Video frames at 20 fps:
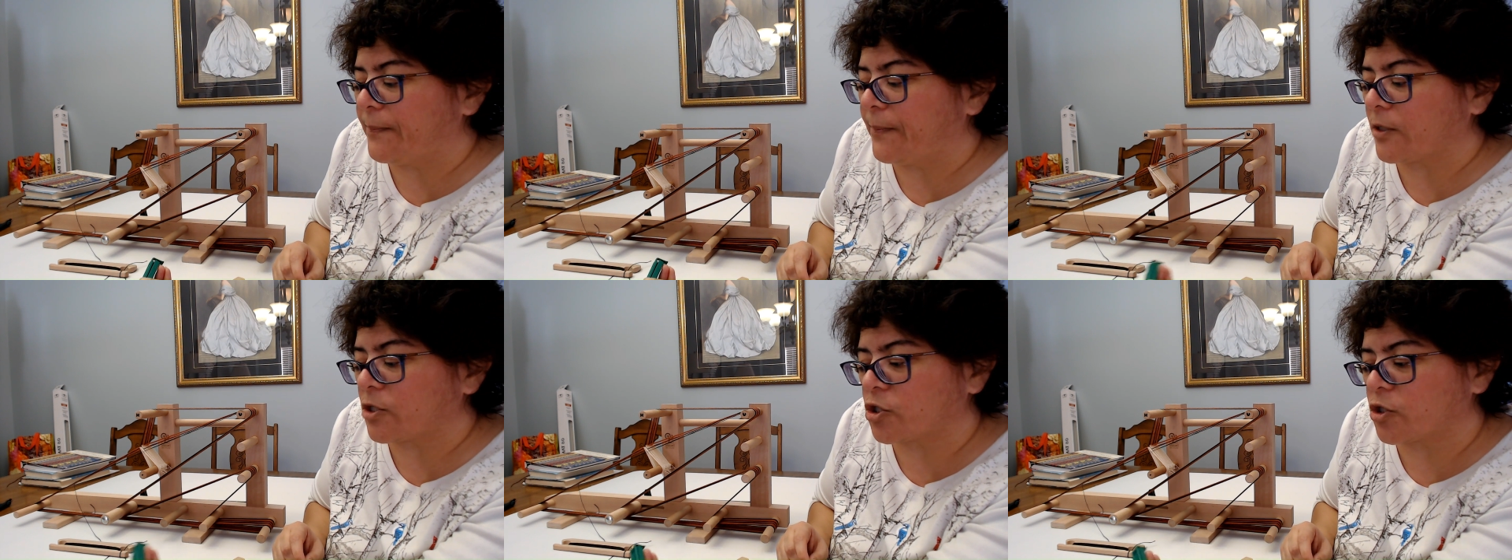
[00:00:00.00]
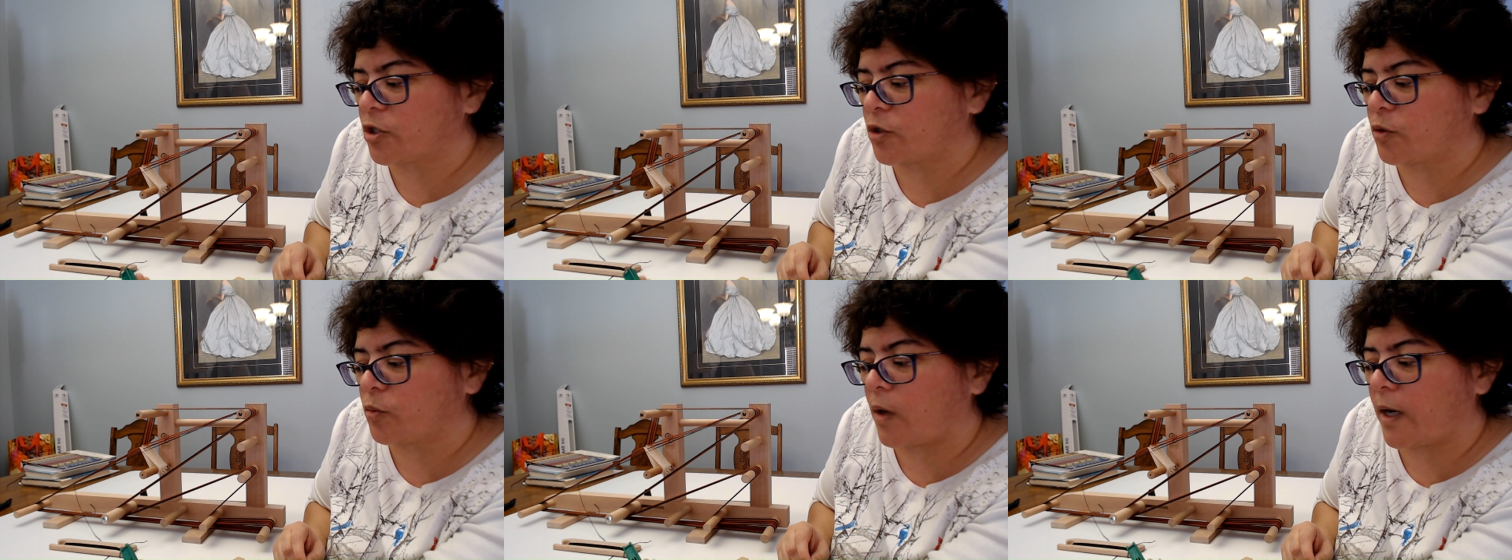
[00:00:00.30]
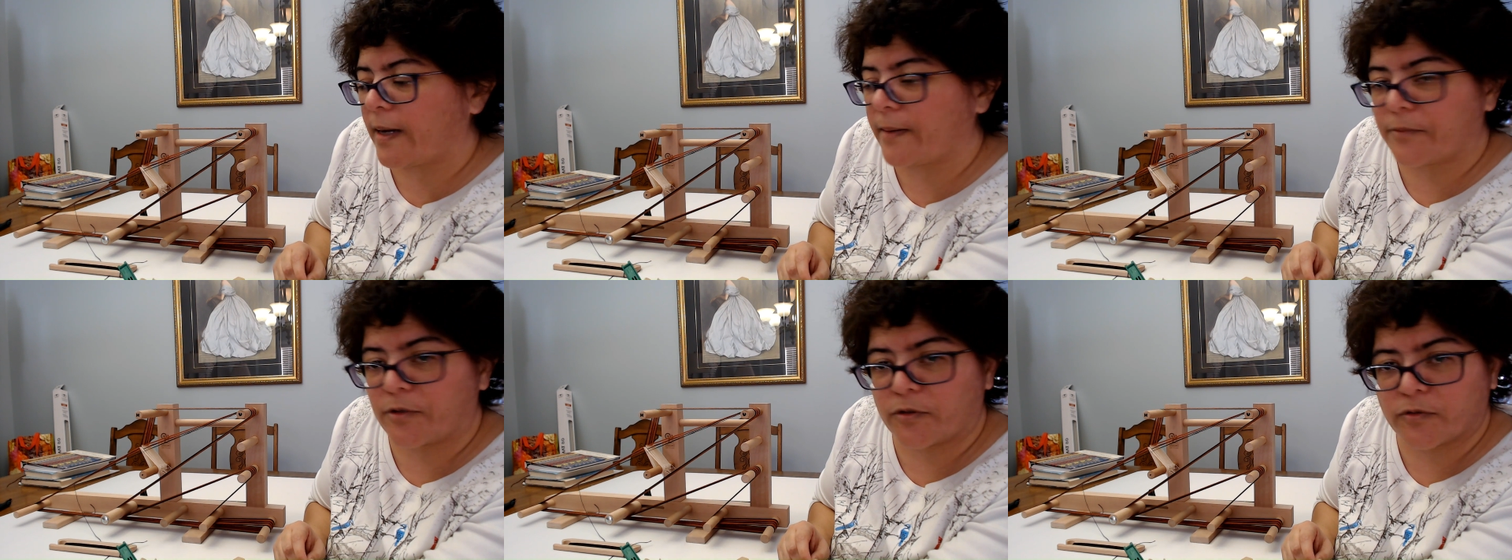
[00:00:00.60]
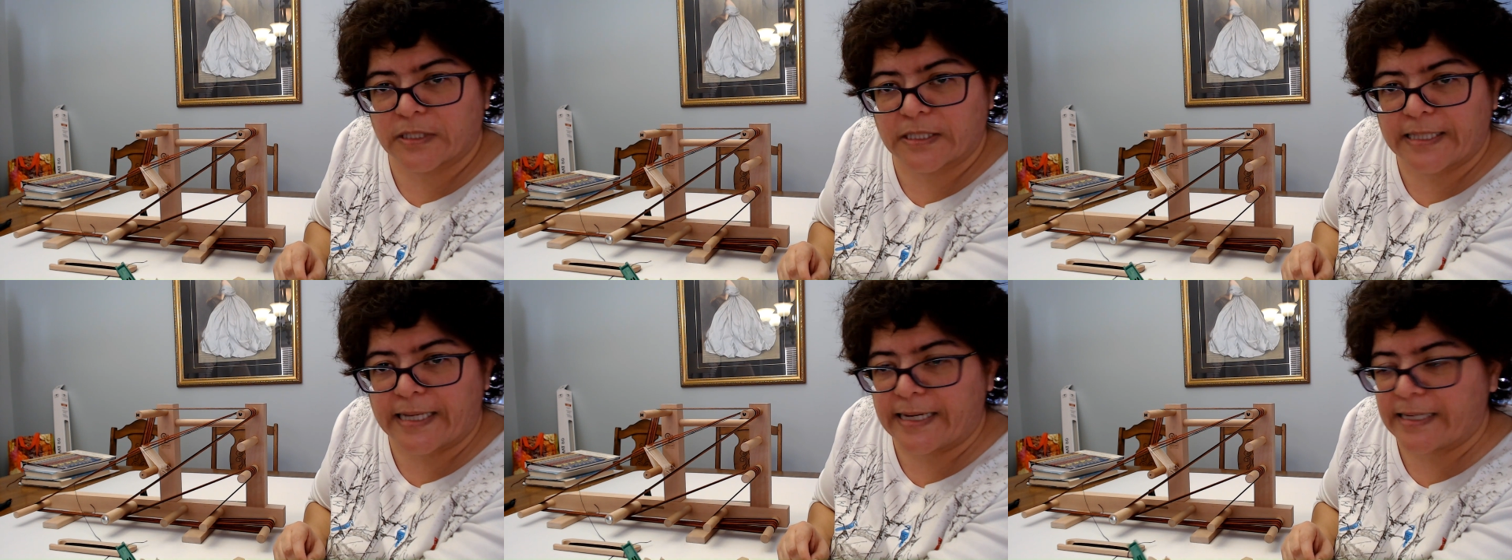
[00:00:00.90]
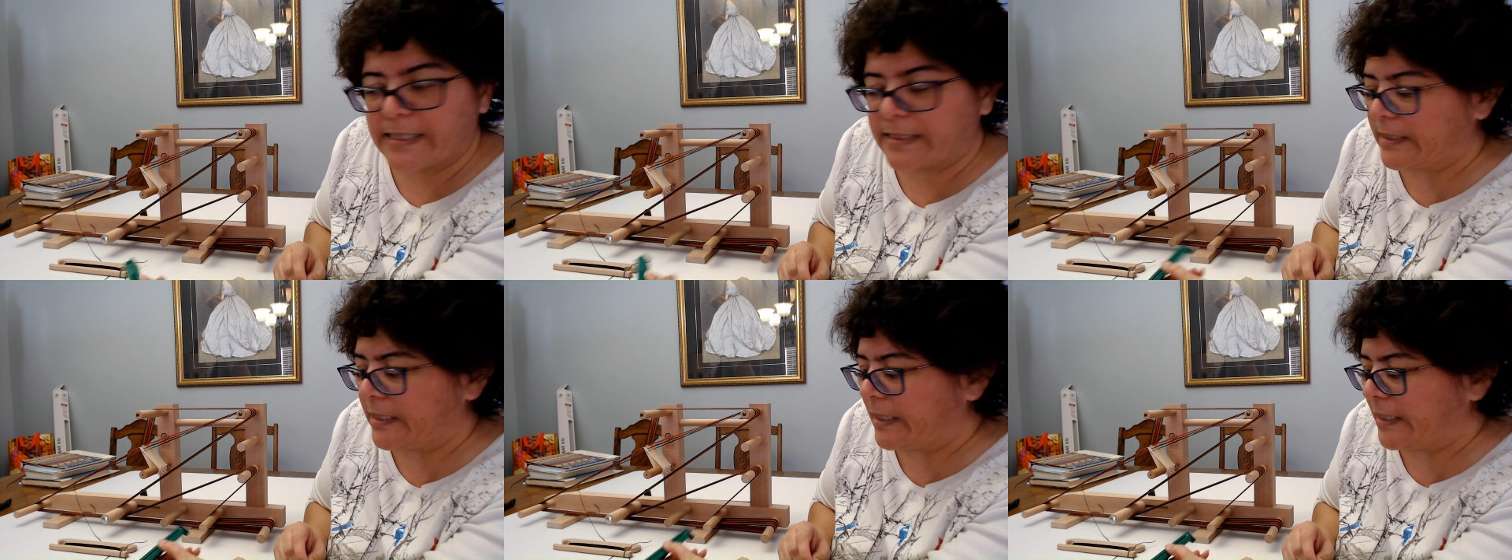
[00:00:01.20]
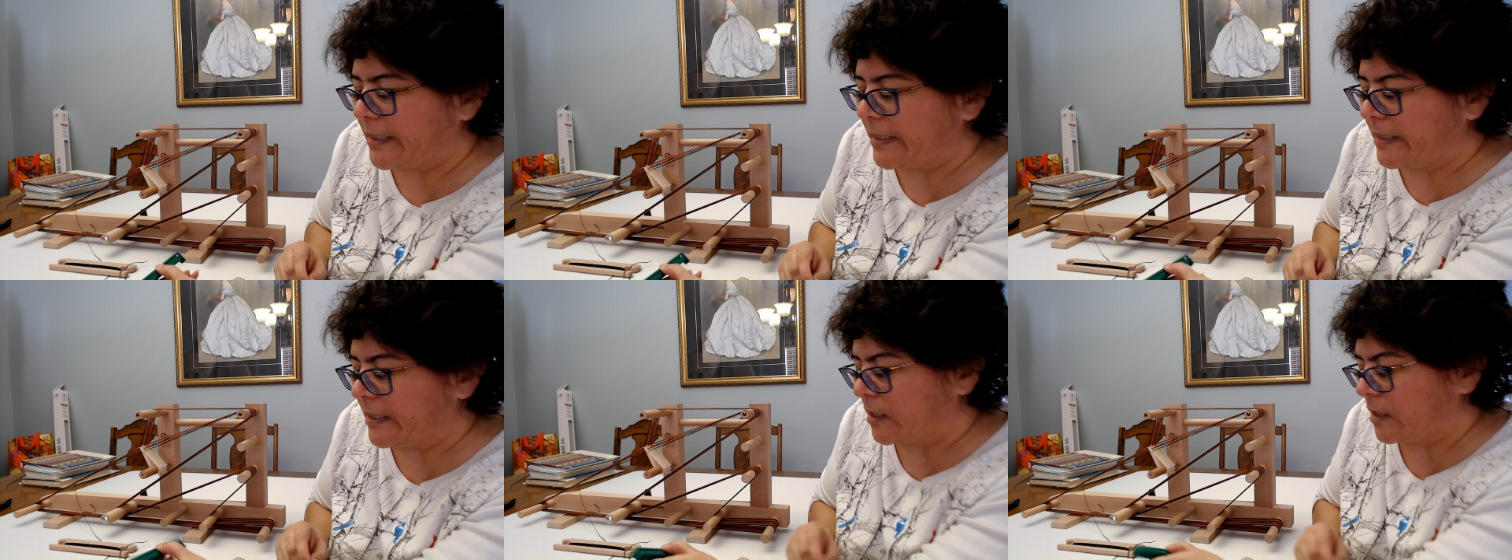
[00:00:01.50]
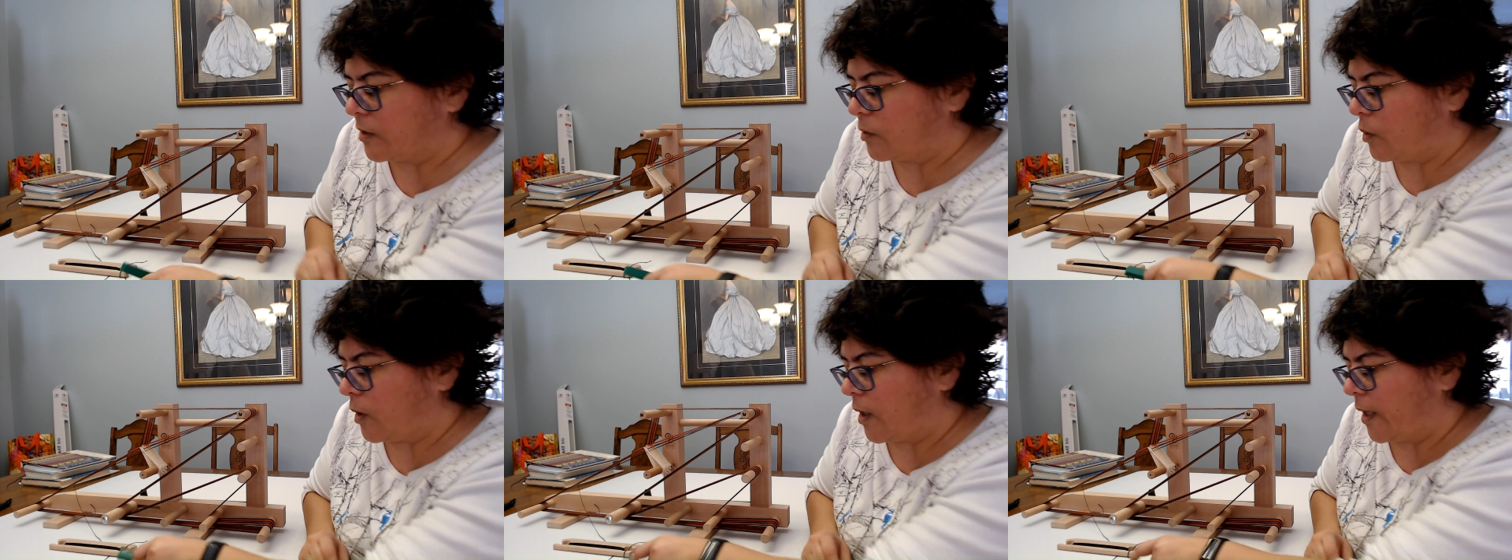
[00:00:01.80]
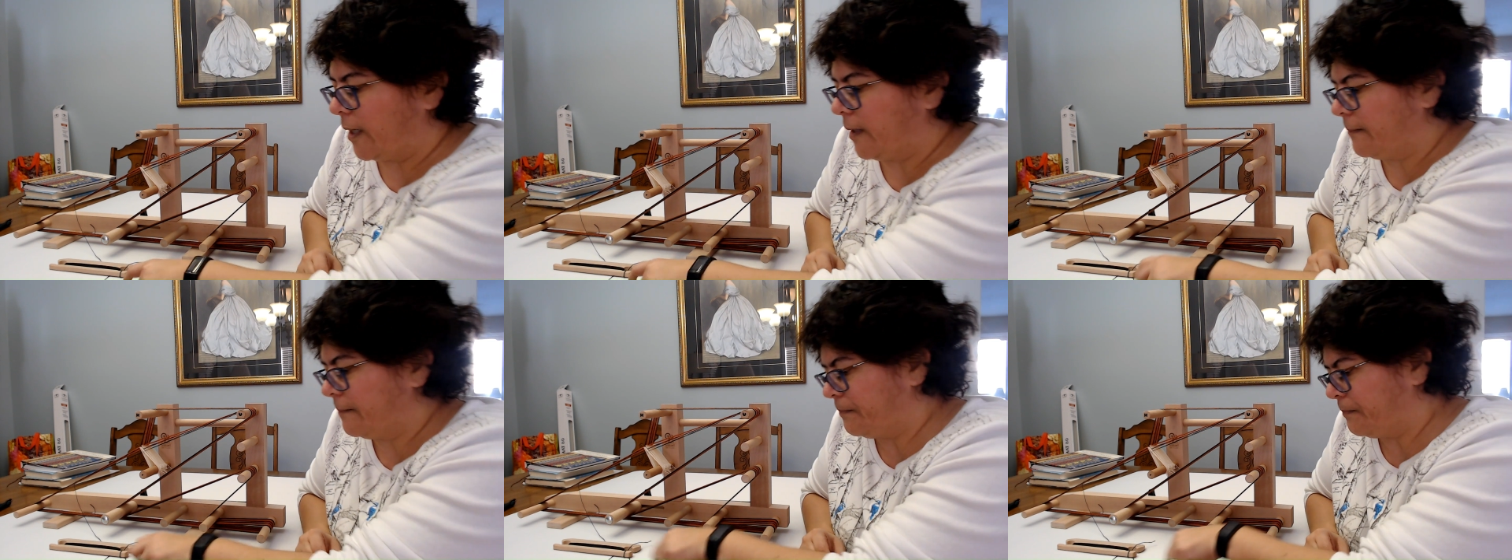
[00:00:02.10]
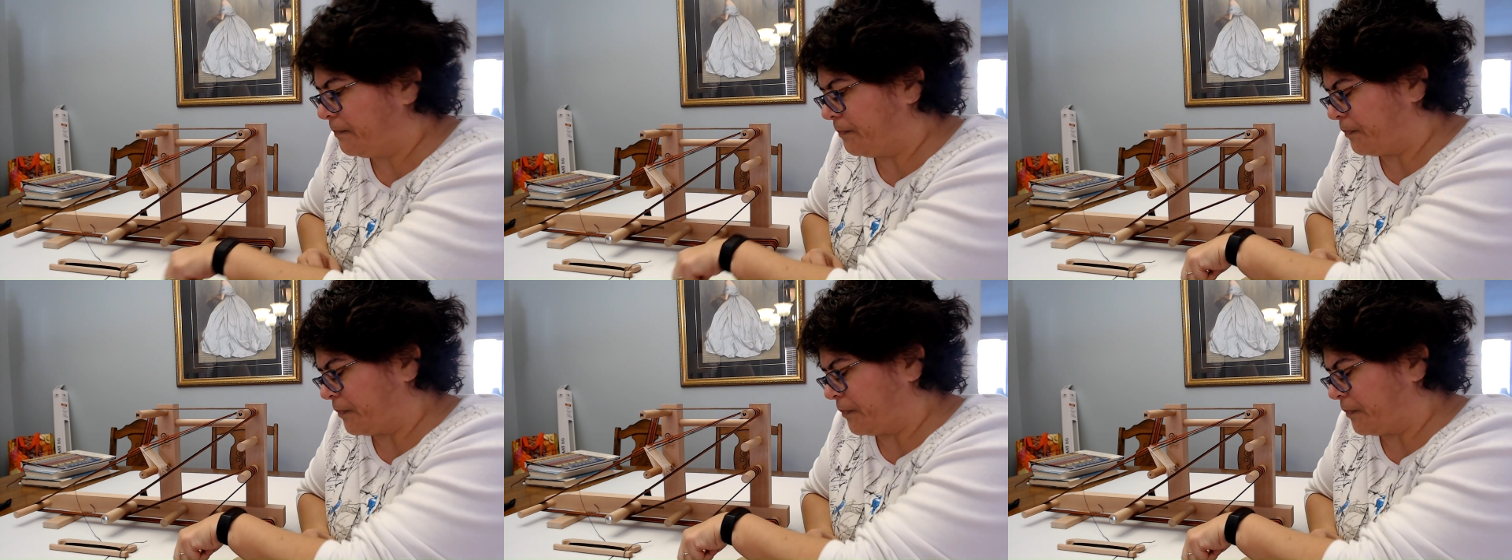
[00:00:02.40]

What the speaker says: I'll show you why I'm using that in a little while.